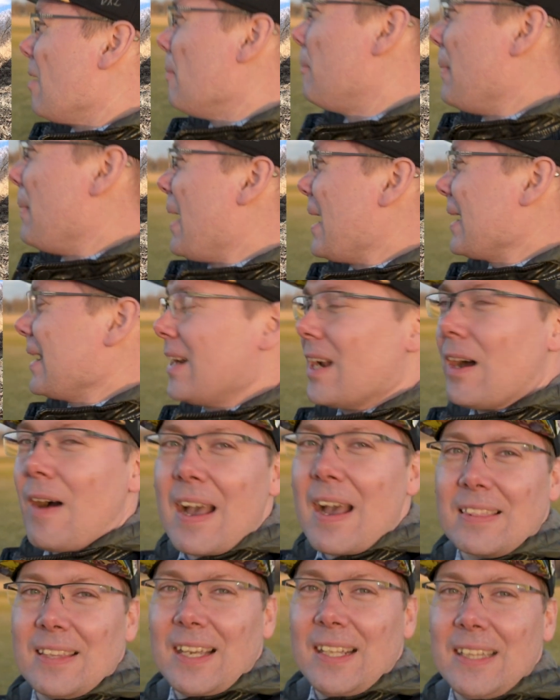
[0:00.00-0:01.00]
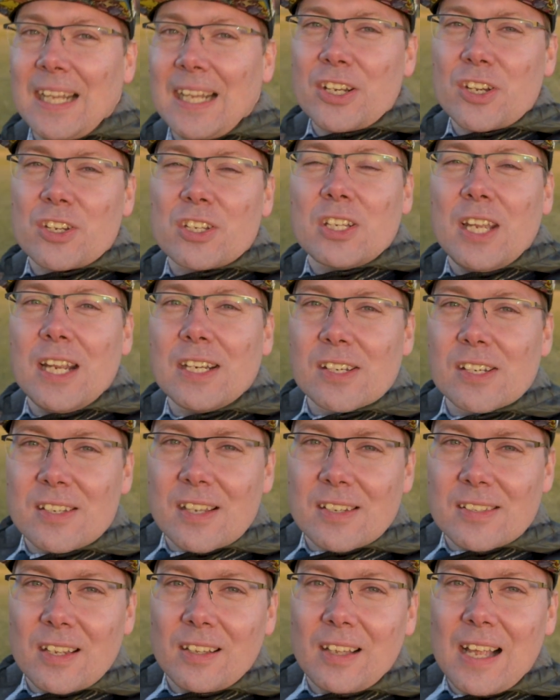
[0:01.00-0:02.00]
But, I think that just teaches
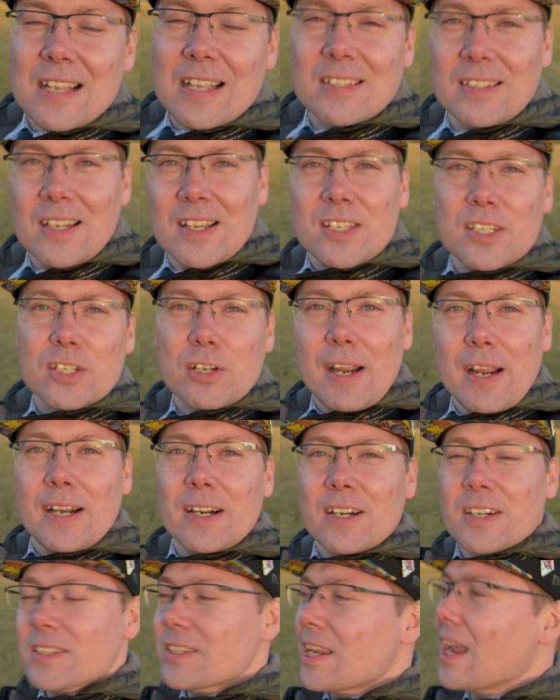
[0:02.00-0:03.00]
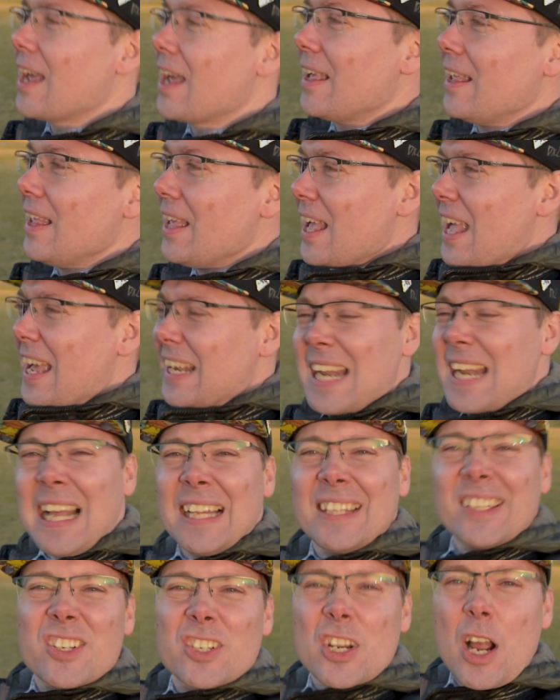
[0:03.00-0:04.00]
us a lesson as trainers,
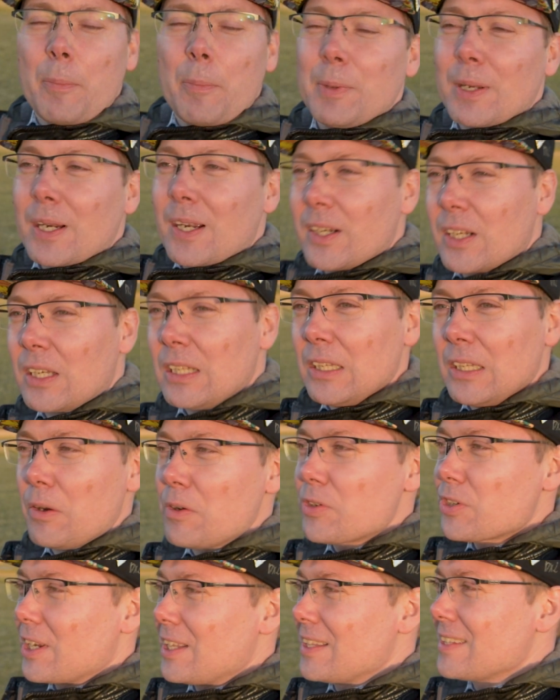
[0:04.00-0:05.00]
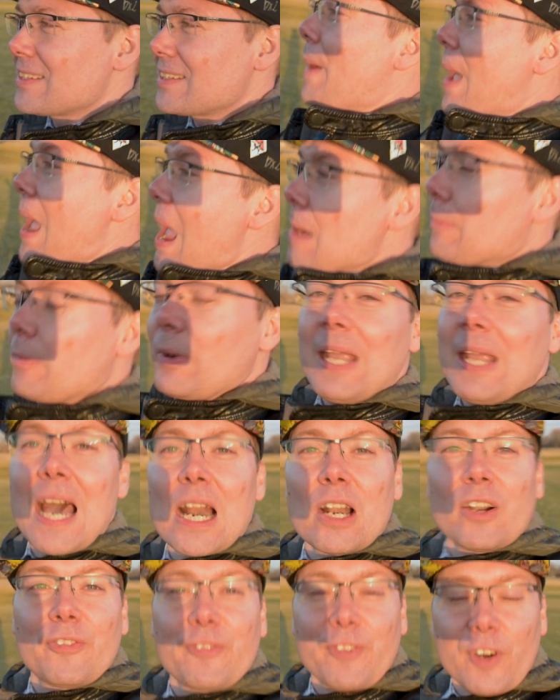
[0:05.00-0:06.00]
not to jump to conclusions. Bam, we
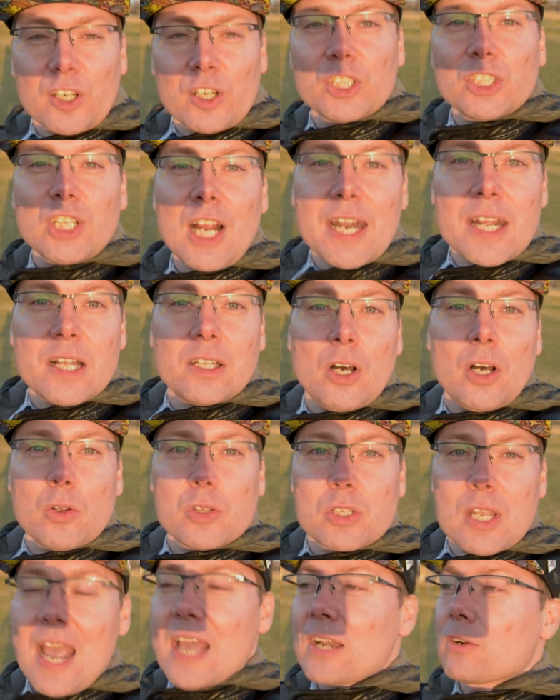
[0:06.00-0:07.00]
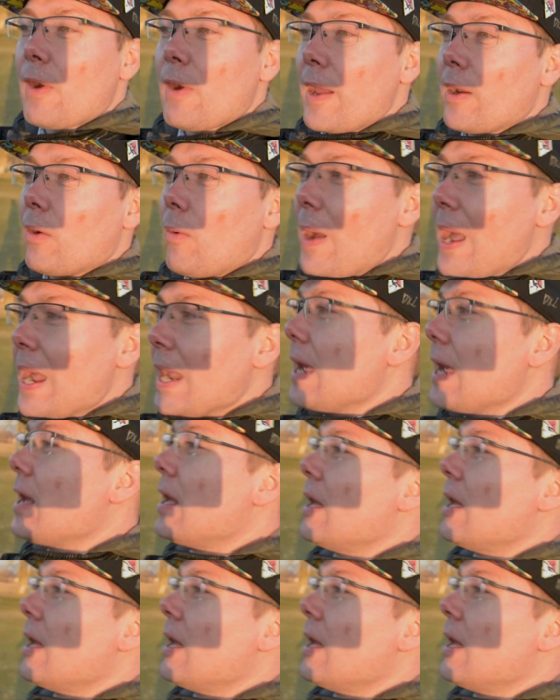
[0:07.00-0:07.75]
got our first shiny Lotad right away.